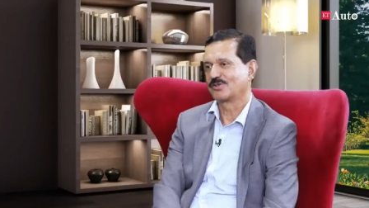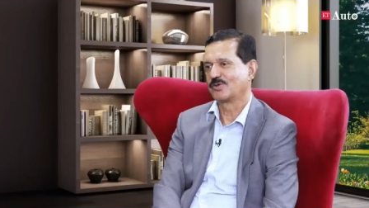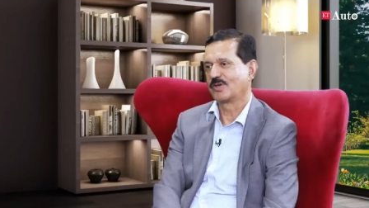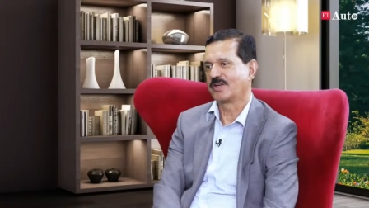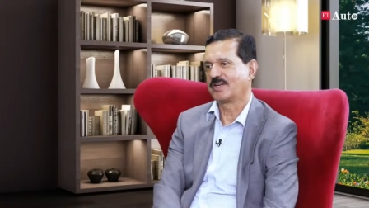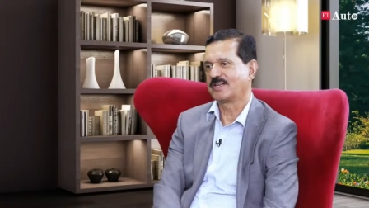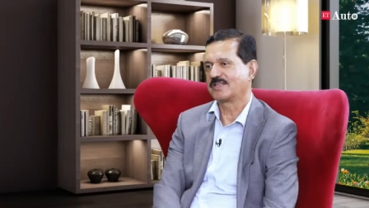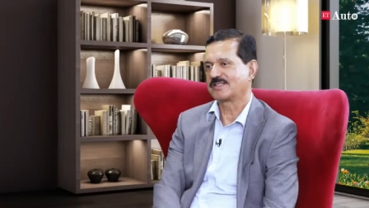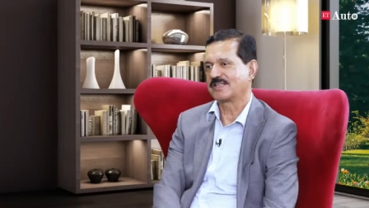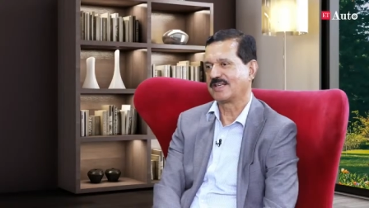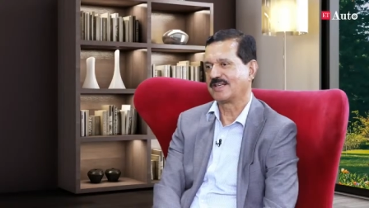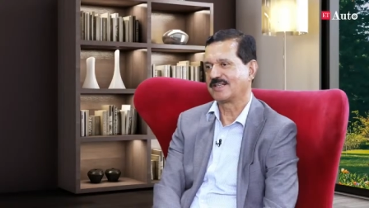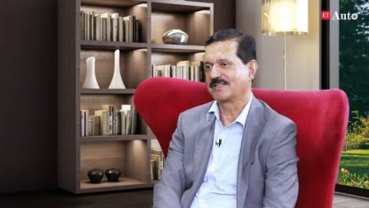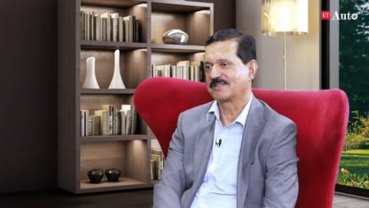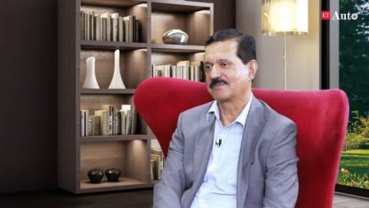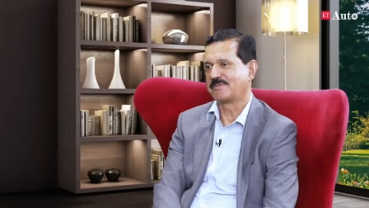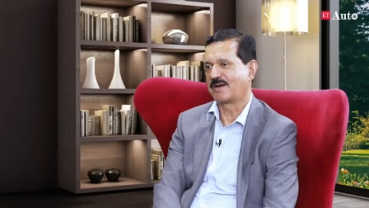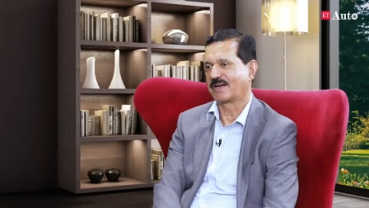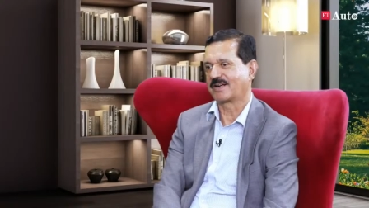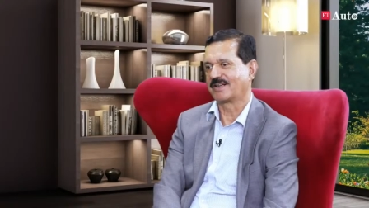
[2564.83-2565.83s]
You are in a seller's
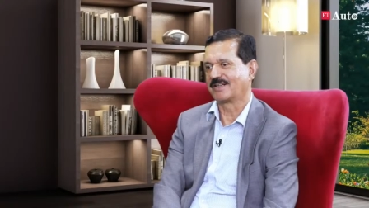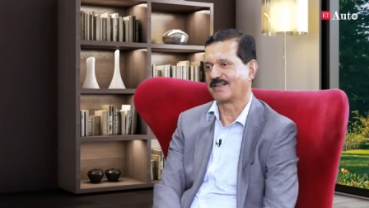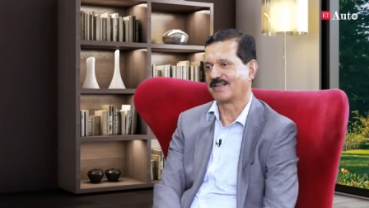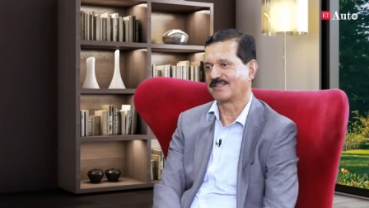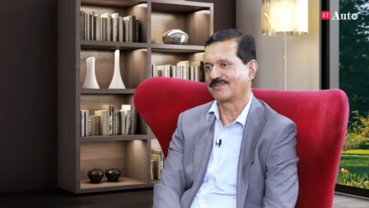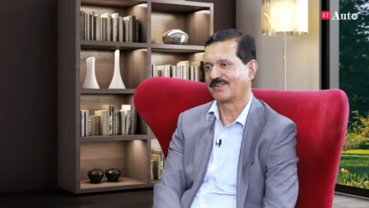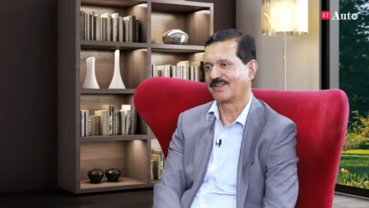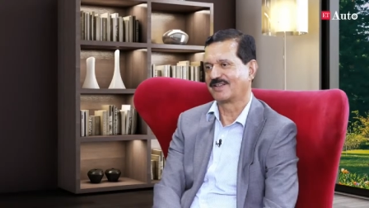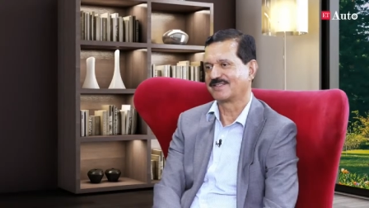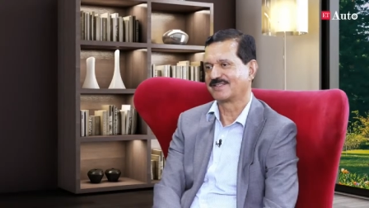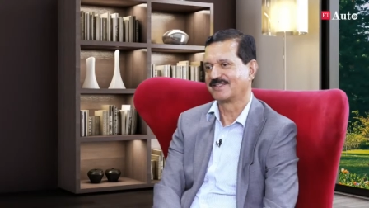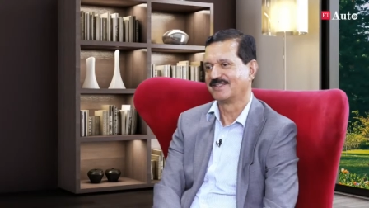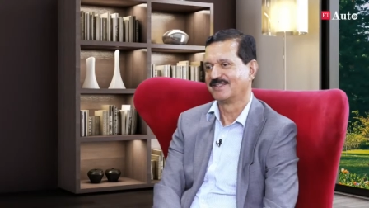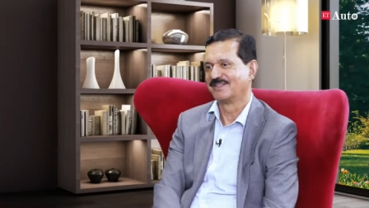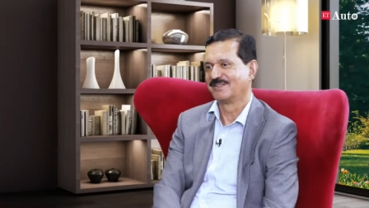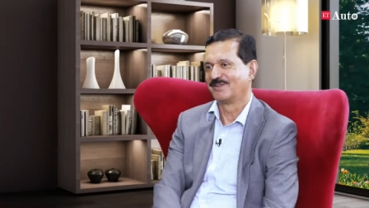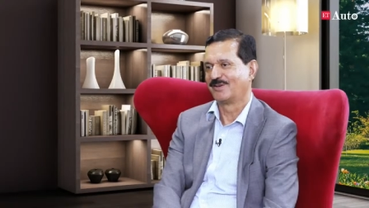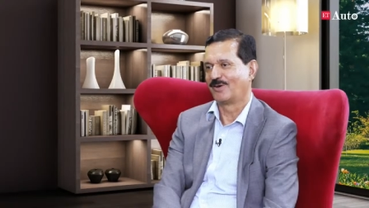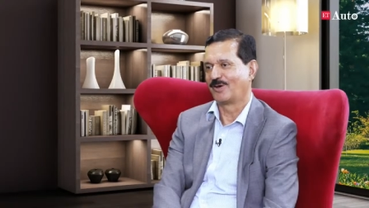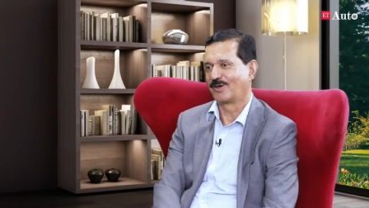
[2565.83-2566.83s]
market as far as,
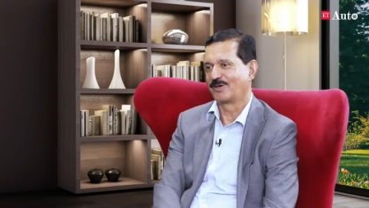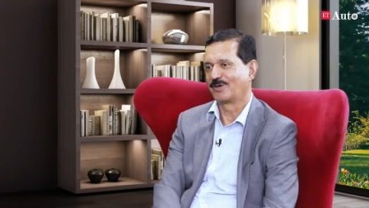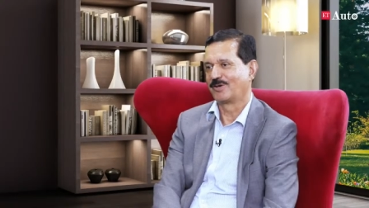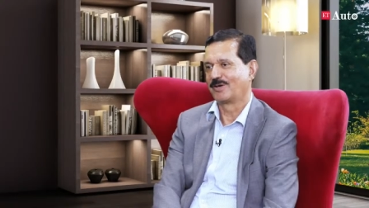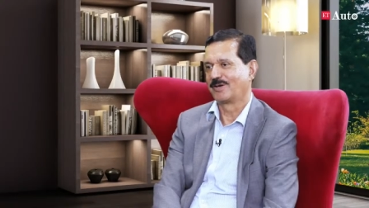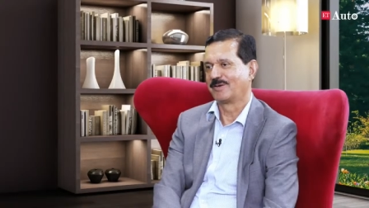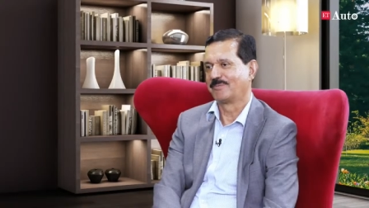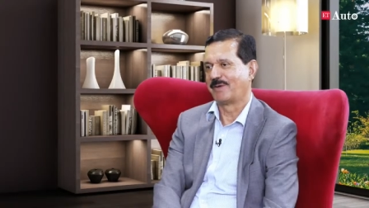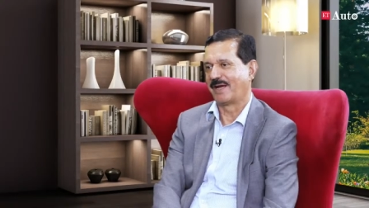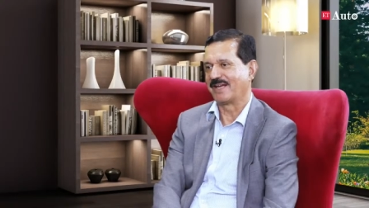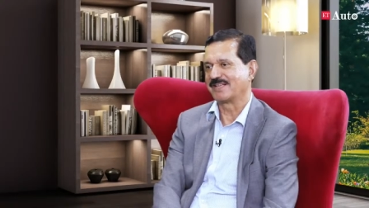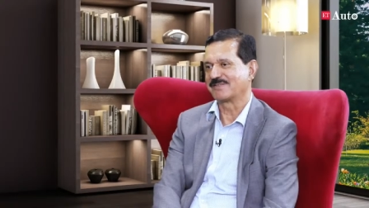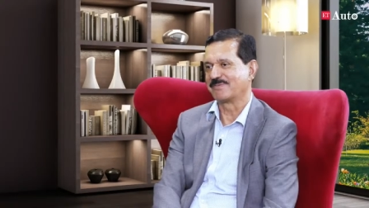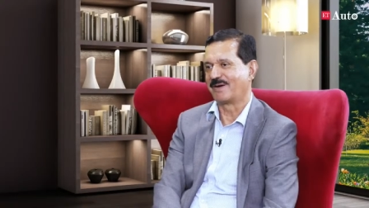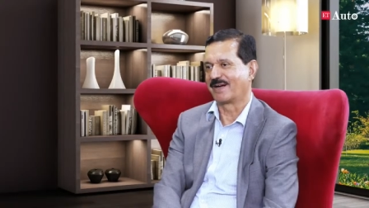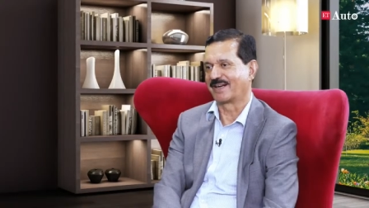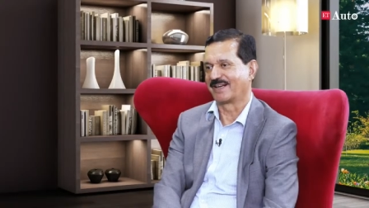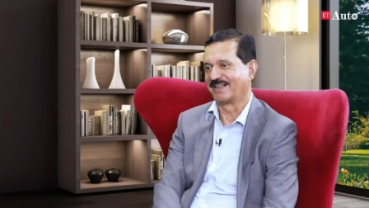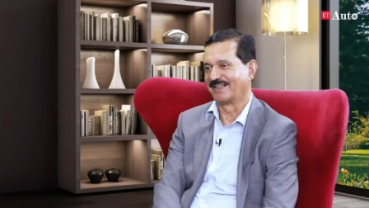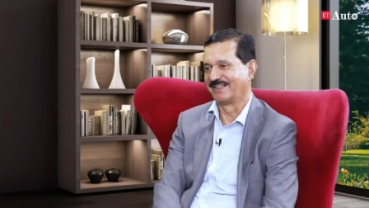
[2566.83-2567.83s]
or you are in a buyer's
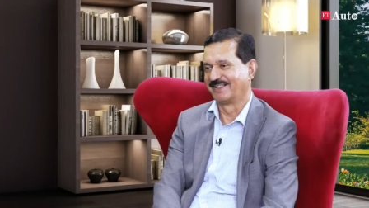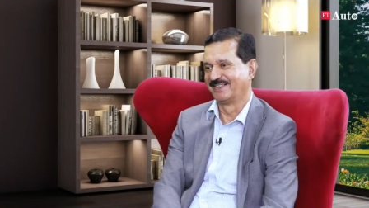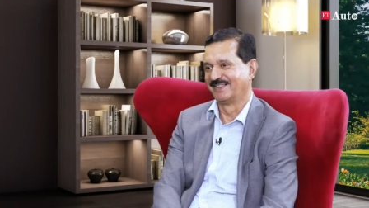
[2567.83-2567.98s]
market.